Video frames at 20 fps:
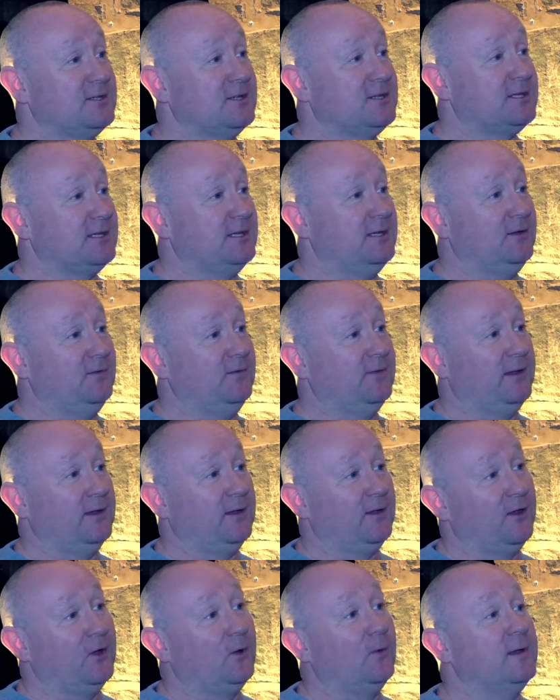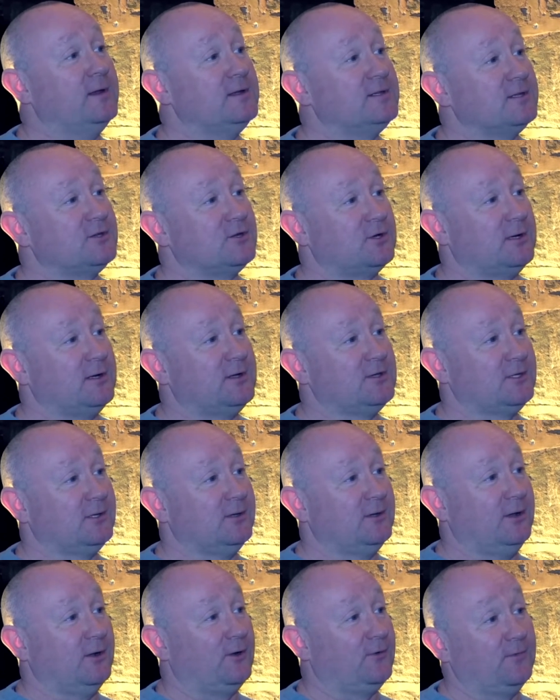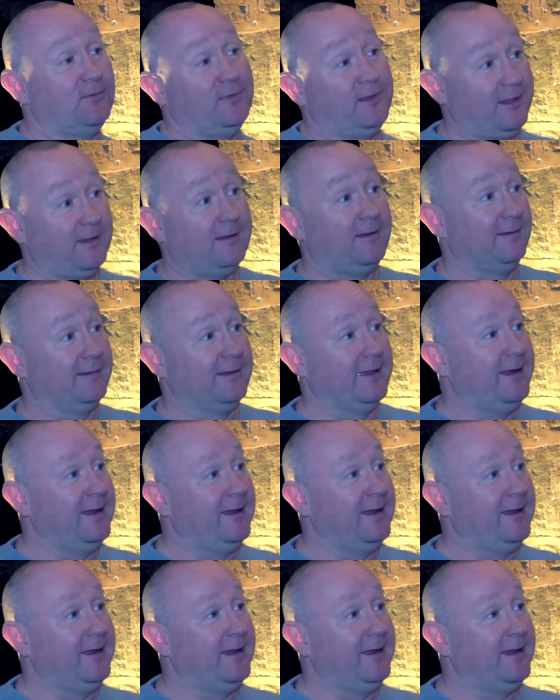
the TV and go in to try and turn it off, and they can't get